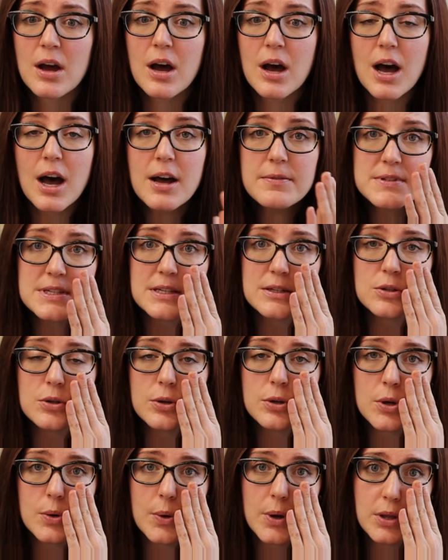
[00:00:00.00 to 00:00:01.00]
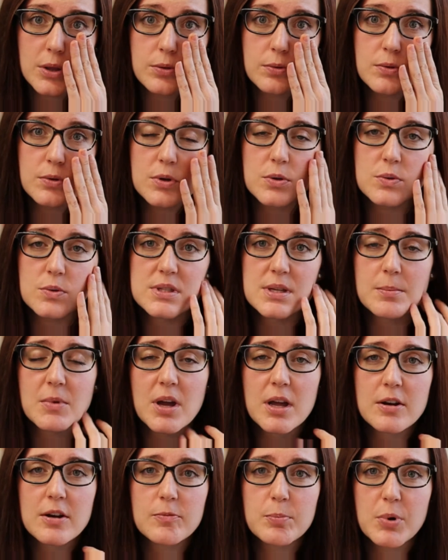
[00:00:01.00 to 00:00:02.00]
Often you're going through some
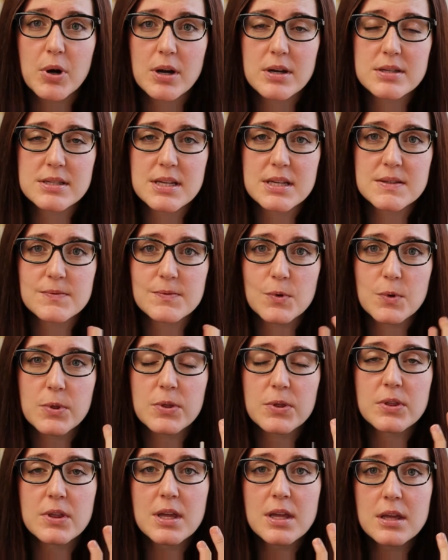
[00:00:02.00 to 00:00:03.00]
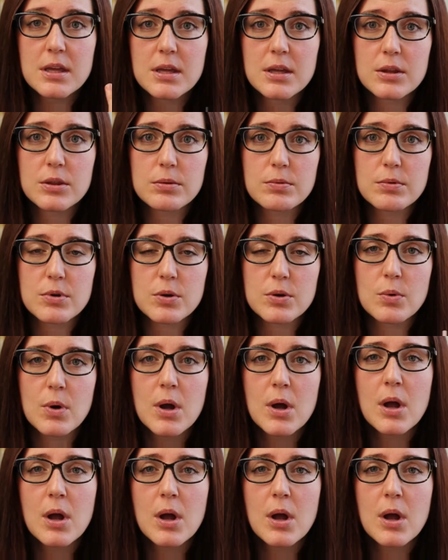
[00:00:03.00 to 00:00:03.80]
kind of process for thinking through